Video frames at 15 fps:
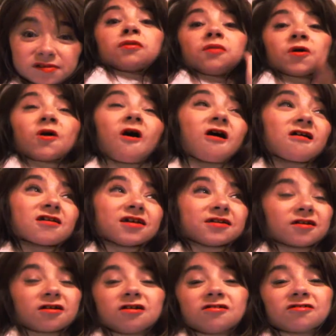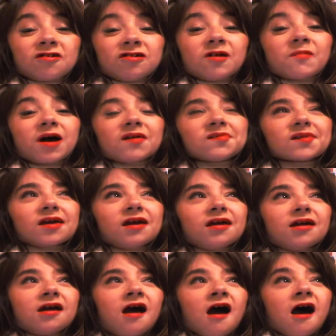The art in Kuroko no
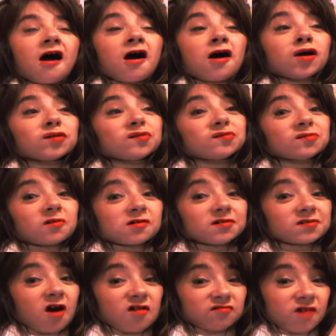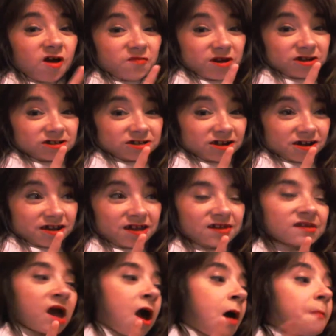Basuke starts off not very great,
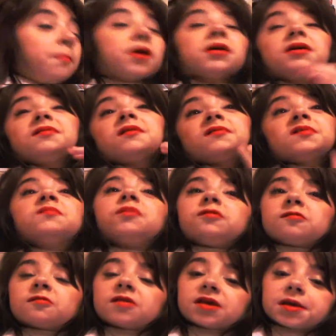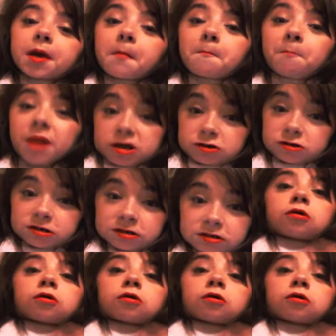but it does eventually get better.